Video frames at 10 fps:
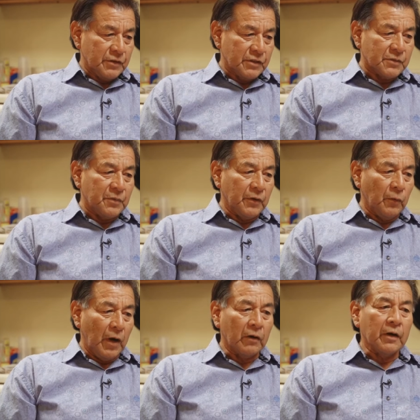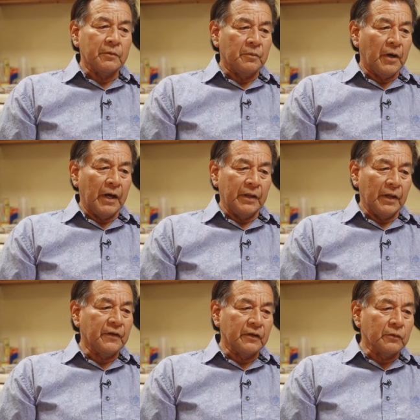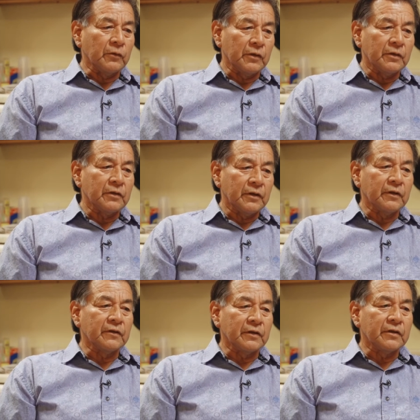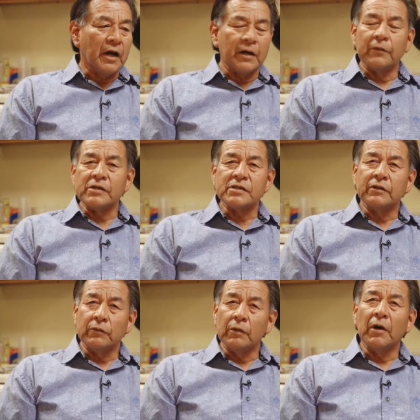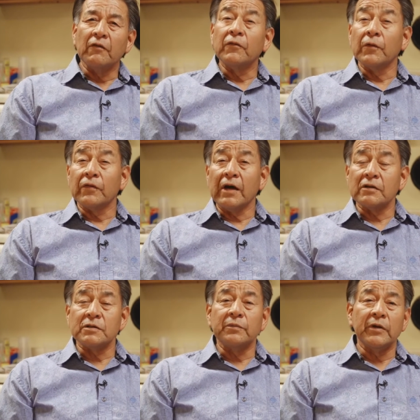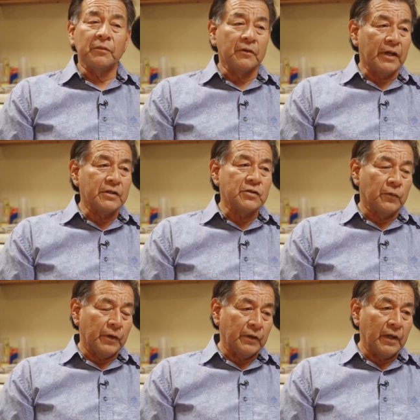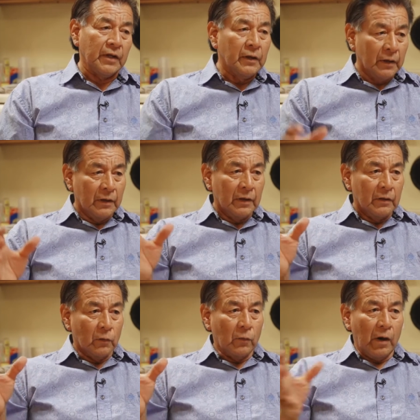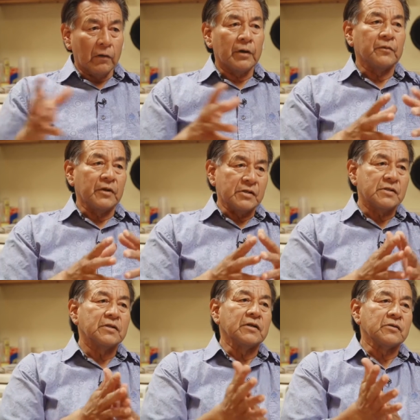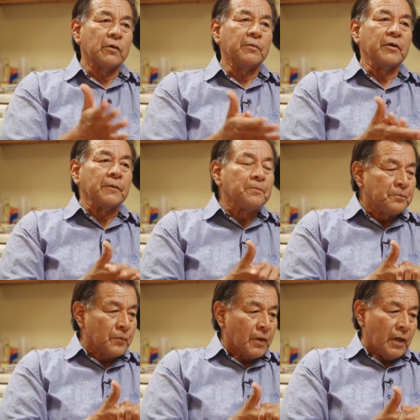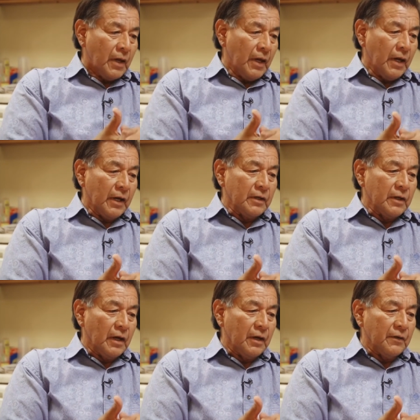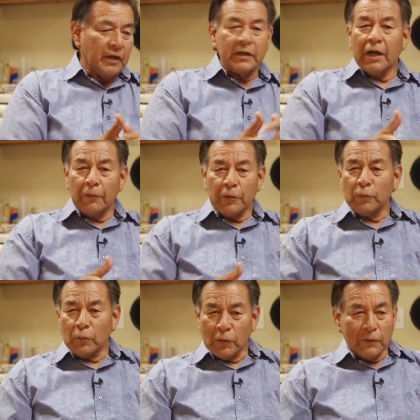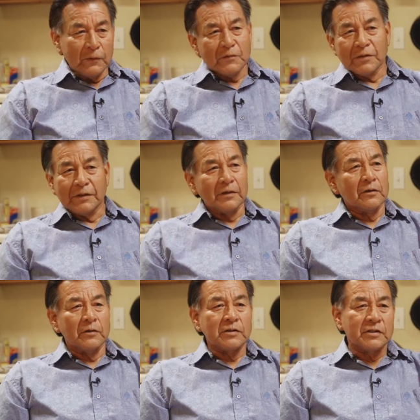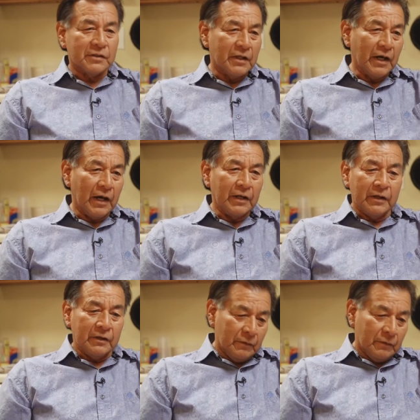to just be welcomed by. I think there were the, the diary said there were about four thousand people that joined that welcomed these these women, and uh, they encountered wolves, and of course they got